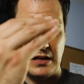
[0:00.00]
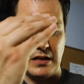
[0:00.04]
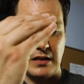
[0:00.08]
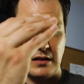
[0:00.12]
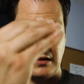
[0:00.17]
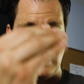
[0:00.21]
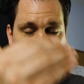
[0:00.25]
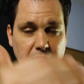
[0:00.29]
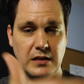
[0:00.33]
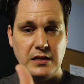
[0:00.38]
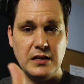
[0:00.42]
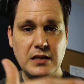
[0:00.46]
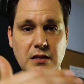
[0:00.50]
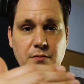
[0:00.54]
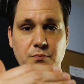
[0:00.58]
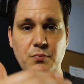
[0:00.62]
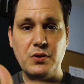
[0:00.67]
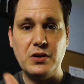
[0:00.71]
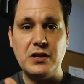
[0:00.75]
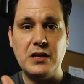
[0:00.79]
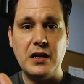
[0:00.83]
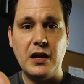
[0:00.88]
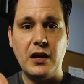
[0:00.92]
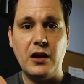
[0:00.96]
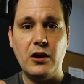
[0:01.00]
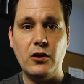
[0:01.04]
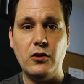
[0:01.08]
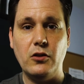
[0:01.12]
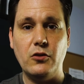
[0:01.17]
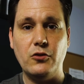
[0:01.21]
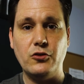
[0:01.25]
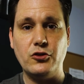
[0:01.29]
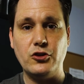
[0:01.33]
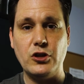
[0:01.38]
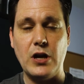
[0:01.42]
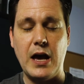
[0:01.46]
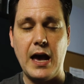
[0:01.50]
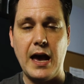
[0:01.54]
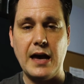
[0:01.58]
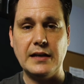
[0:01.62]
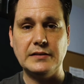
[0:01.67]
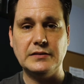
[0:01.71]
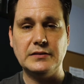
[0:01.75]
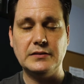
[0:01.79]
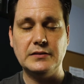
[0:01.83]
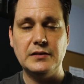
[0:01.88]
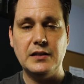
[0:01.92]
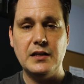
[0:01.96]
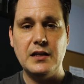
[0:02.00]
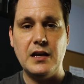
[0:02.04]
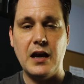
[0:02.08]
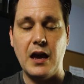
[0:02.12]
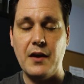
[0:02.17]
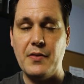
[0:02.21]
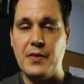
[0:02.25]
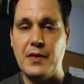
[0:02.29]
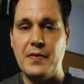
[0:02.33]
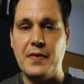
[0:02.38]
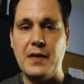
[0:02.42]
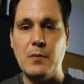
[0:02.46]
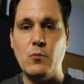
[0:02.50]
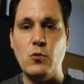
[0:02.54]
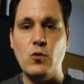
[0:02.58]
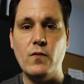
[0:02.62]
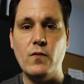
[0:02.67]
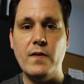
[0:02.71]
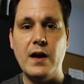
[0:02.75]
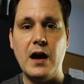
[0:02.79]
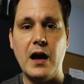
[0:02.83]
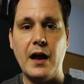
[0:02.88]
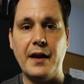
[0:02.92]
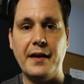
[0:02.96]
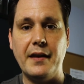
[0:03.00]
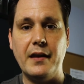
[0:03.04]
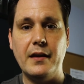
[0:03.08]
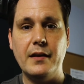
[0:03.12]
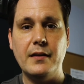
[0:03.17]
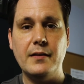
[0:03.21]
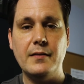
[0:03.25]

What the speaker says: need these particular shots, and then they move on.